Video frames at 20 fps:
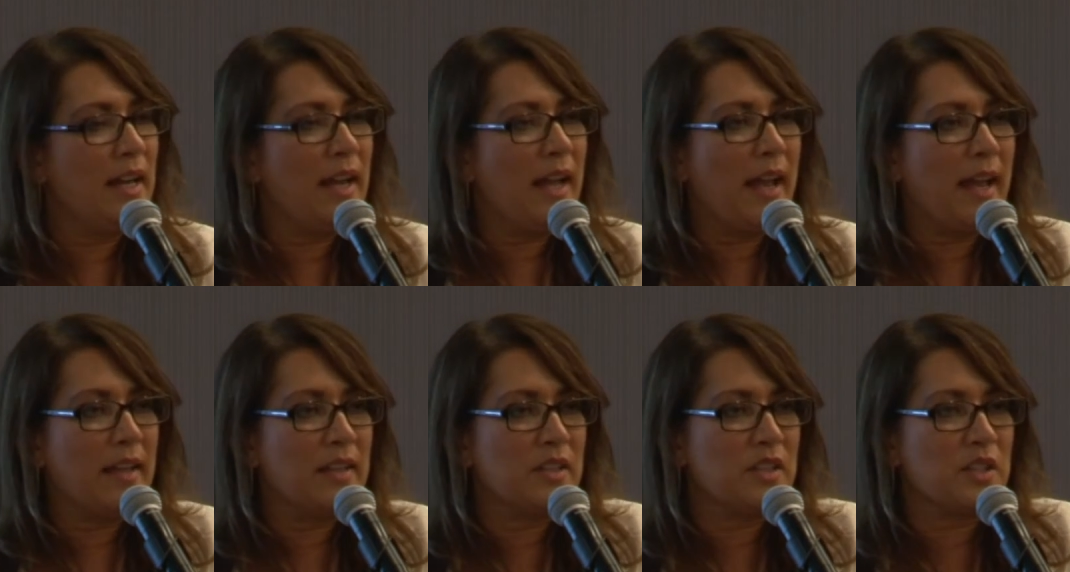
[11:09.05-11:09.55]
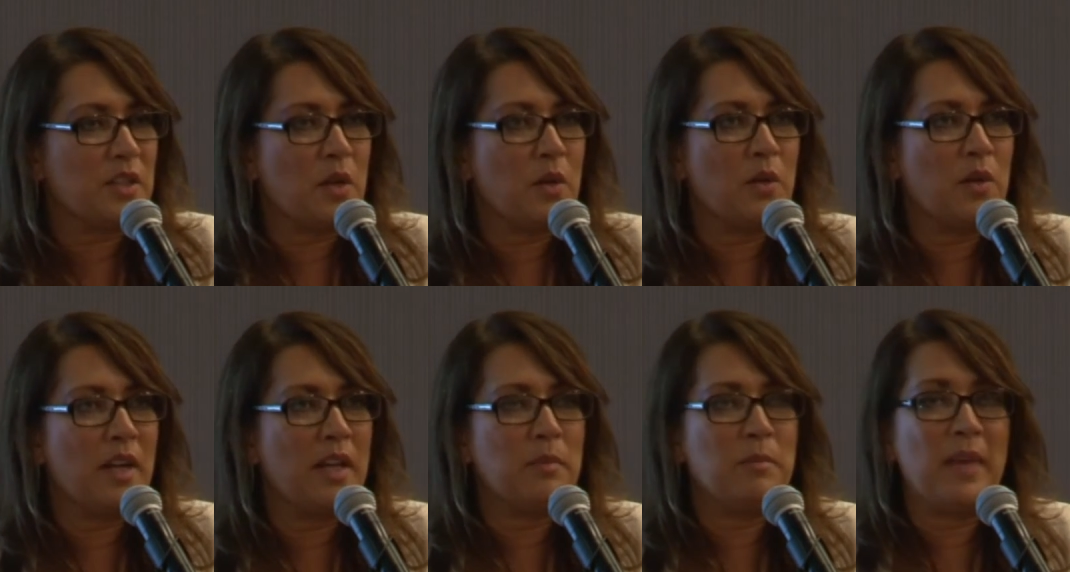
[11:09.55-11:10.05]
And so
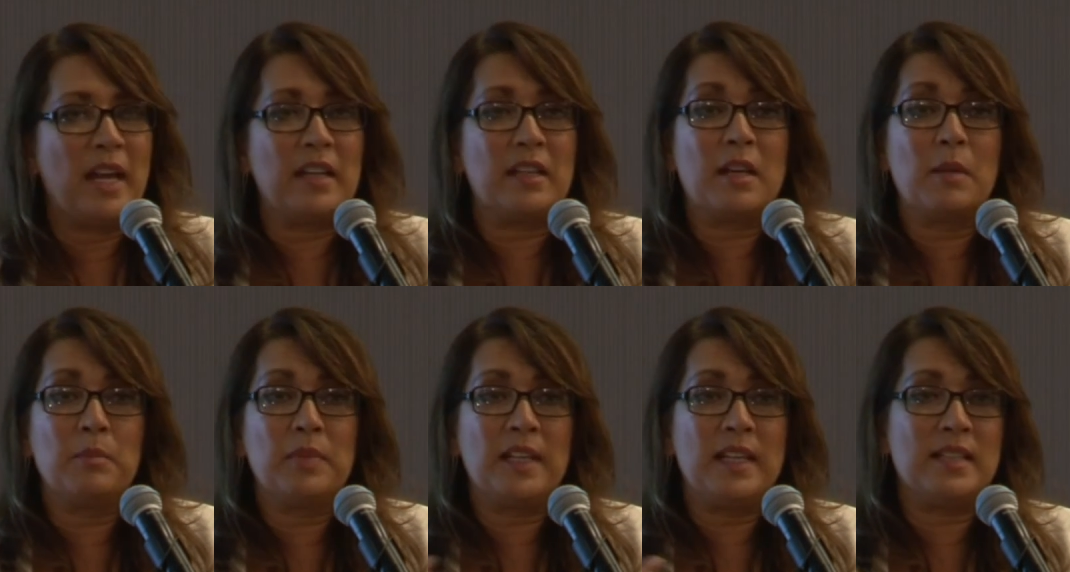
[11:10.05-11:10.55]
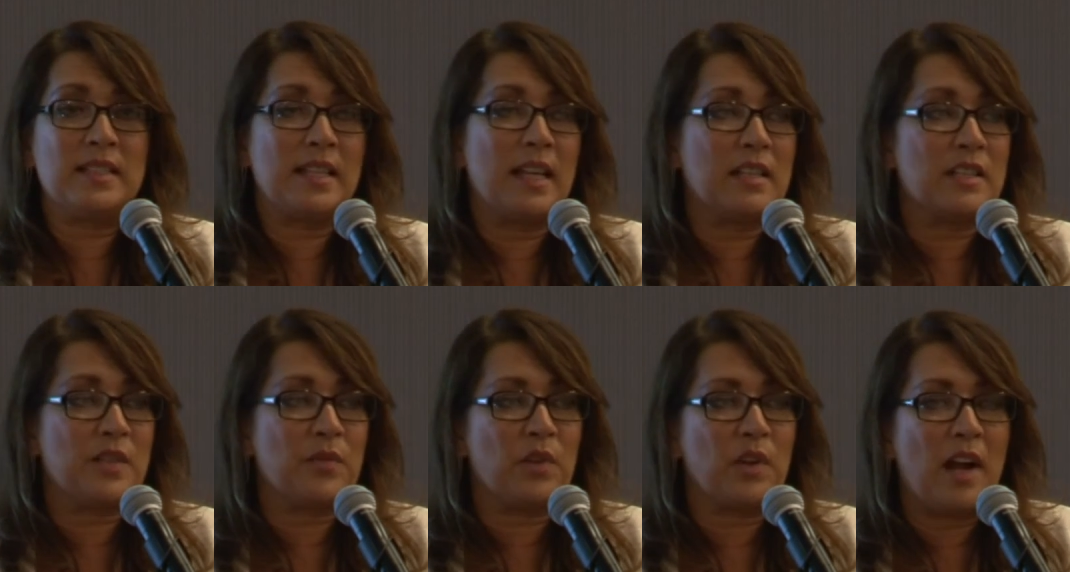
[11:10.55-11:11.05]
it made complete
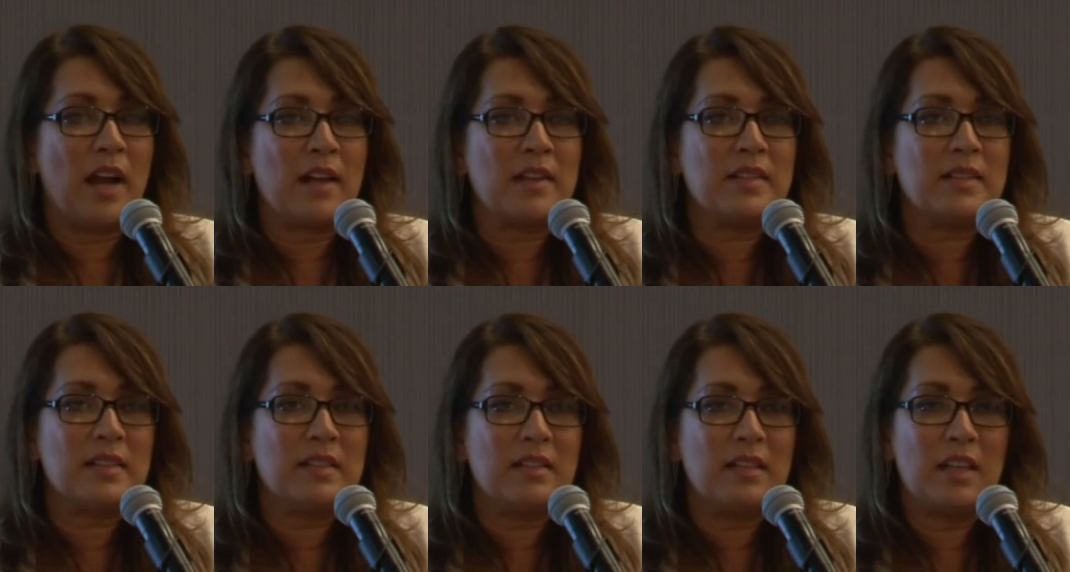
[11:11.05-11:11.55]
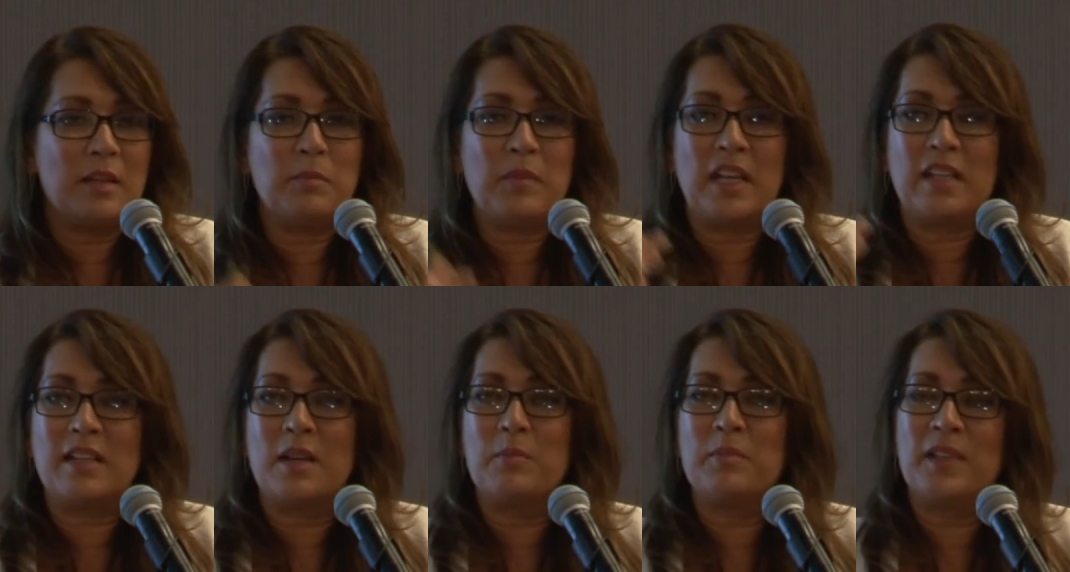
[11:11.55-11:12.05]
sense for us. It
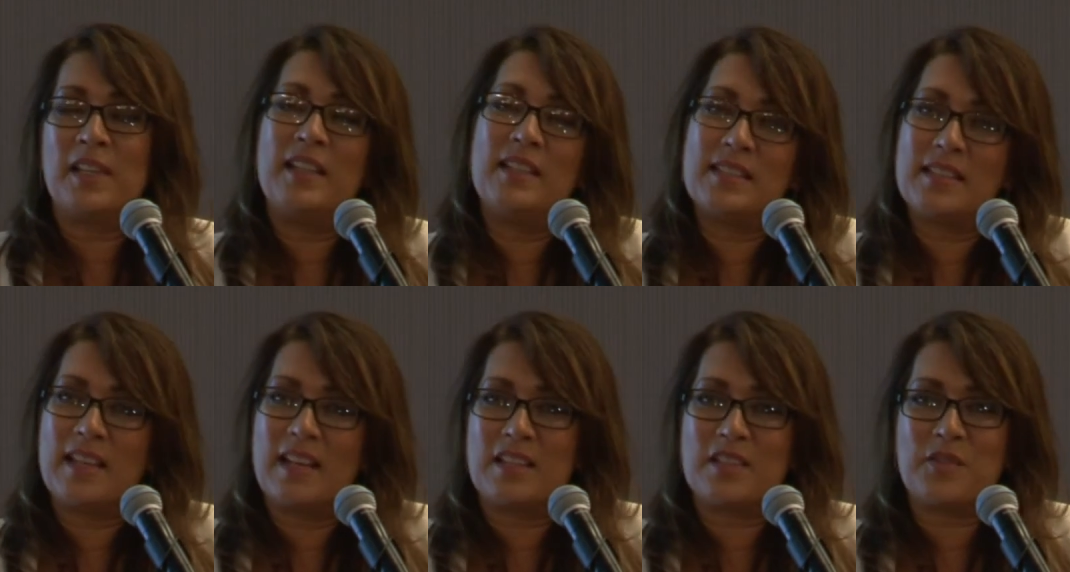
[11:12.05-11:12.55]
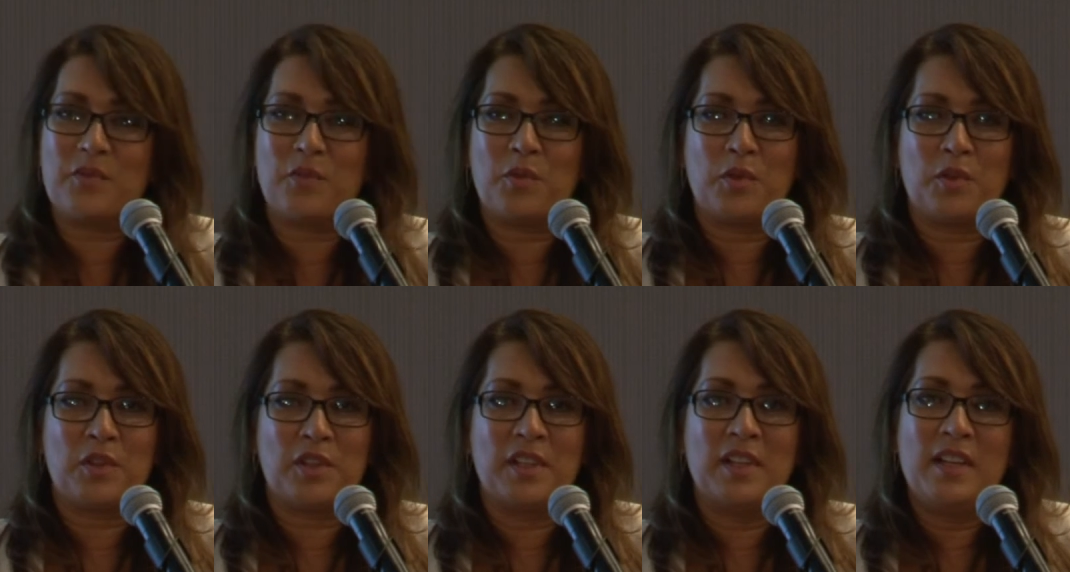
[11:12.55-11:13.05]
made complete sense
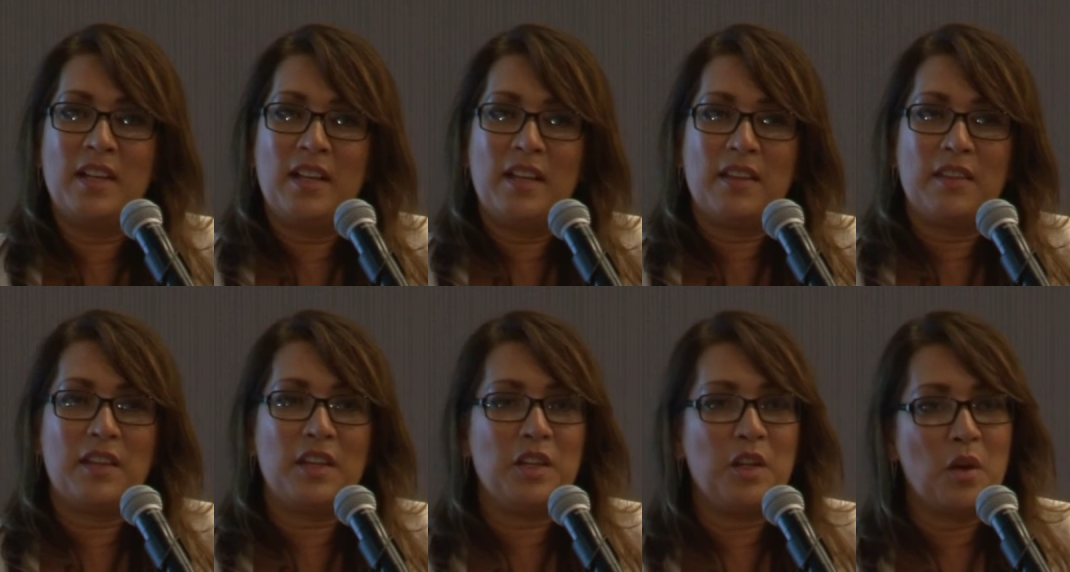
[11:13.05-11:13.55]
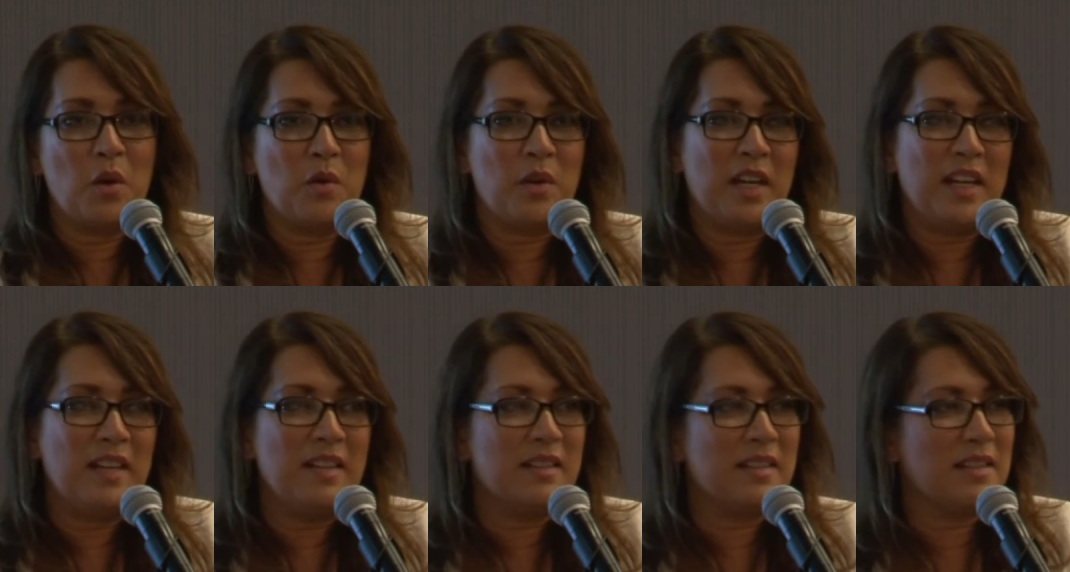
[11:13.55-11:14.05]
for the
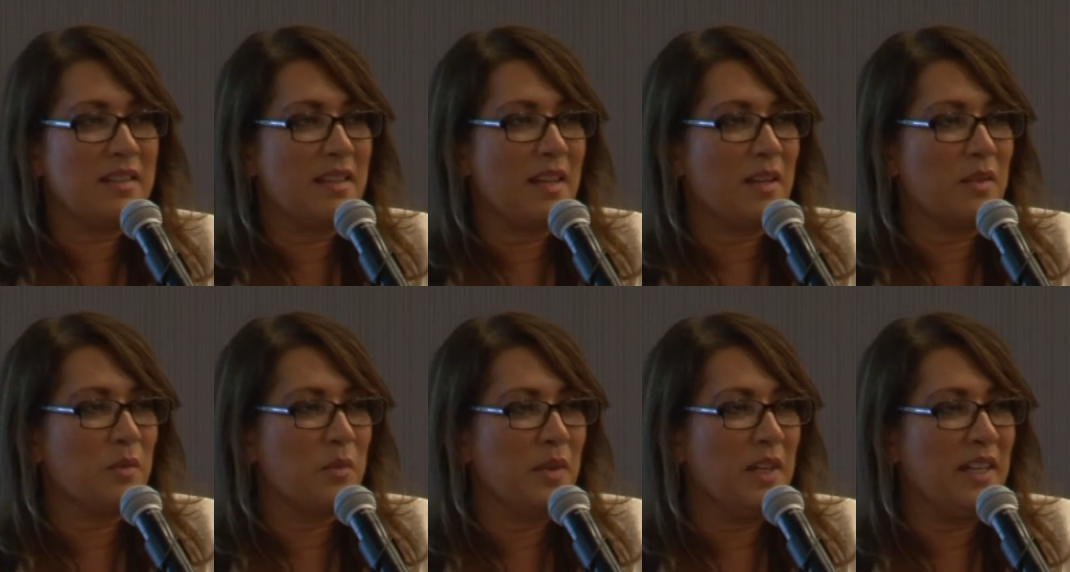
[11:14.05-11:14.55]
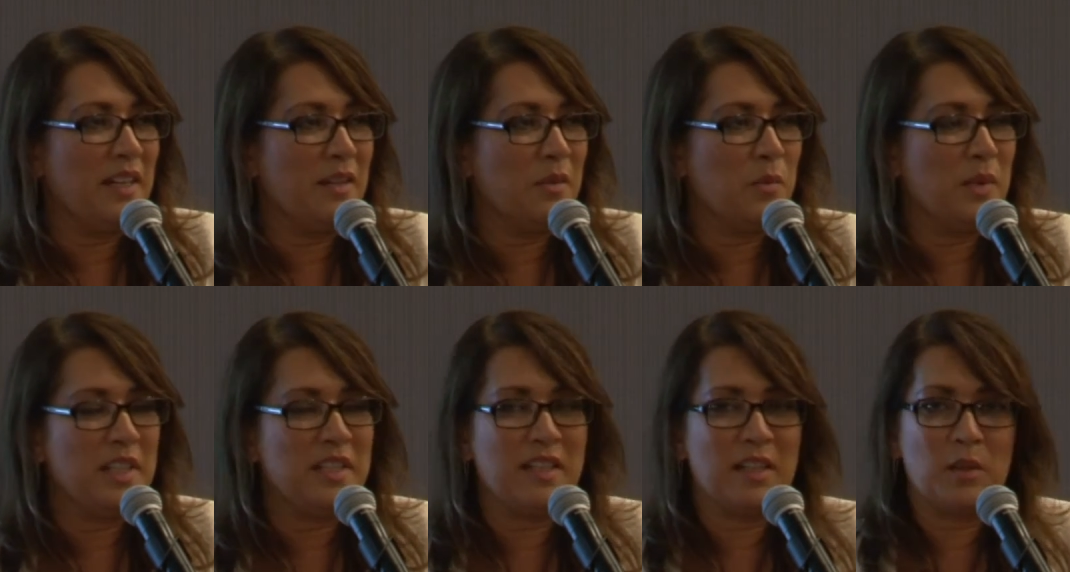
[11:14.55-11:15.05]
yogis that
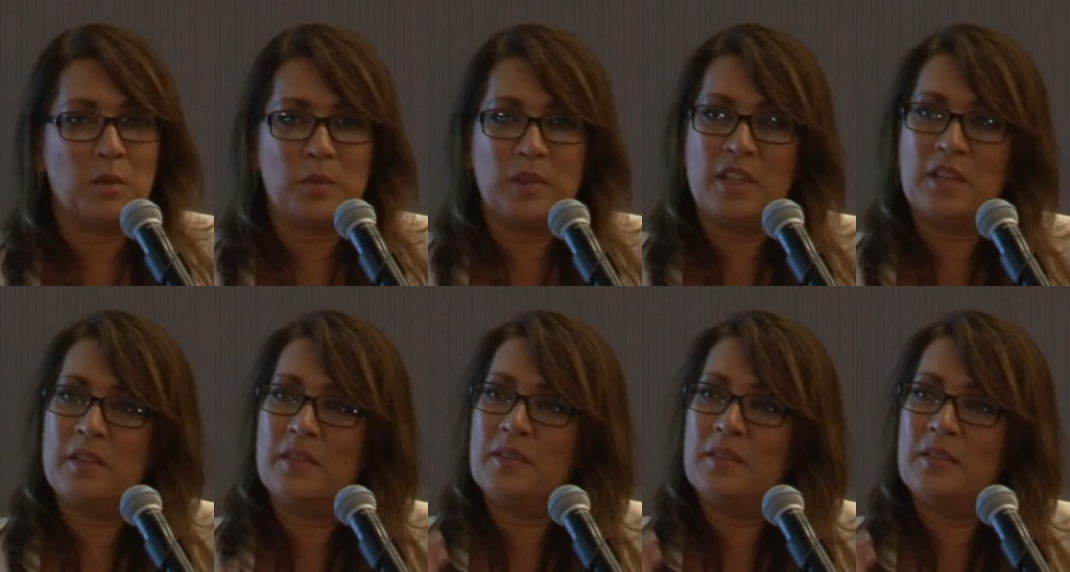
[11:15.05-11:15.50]
we deal with.